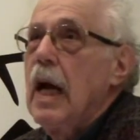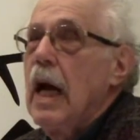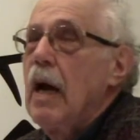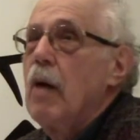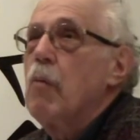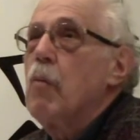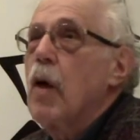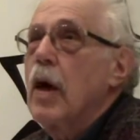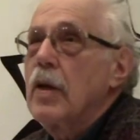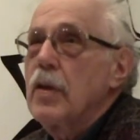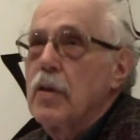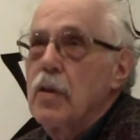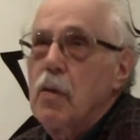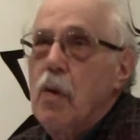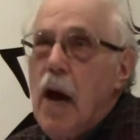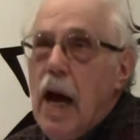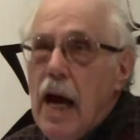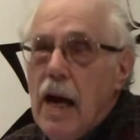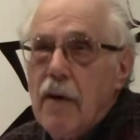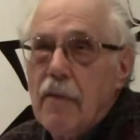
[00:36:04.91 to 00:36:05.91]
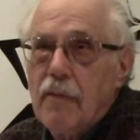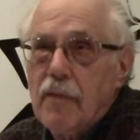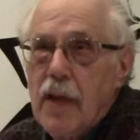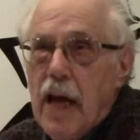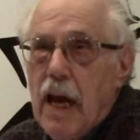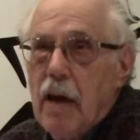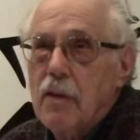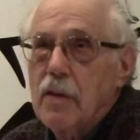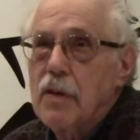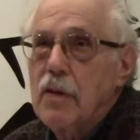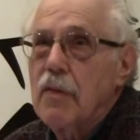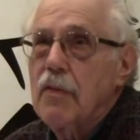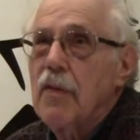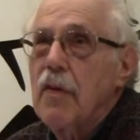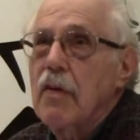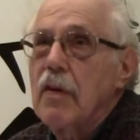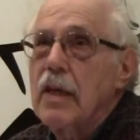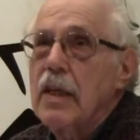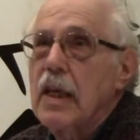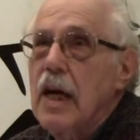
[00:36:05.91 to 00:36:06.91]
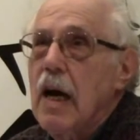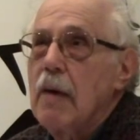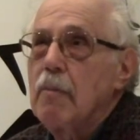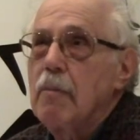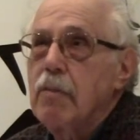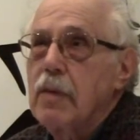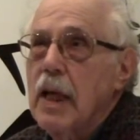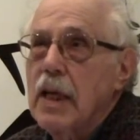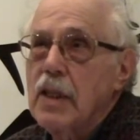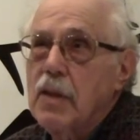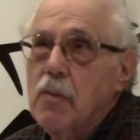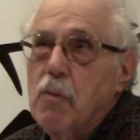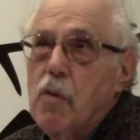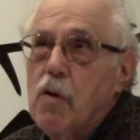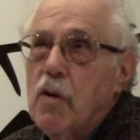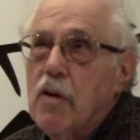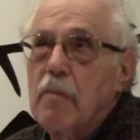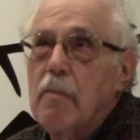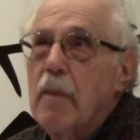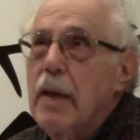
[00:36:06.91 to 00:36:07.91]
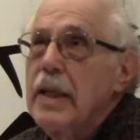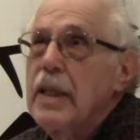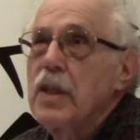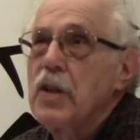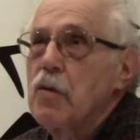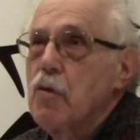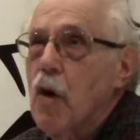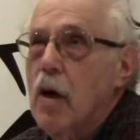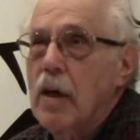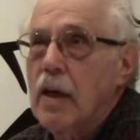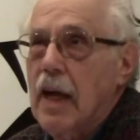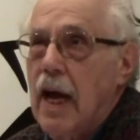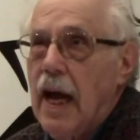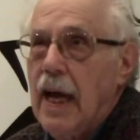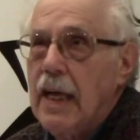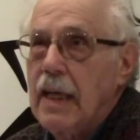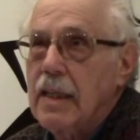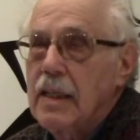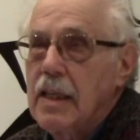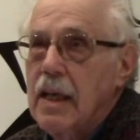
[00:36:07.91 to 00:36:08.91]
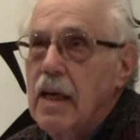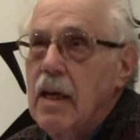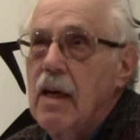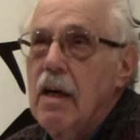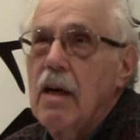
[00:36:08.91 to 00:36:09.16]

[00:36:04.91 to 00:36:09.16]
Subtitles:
And what you have now is a very complex war of many drug gangs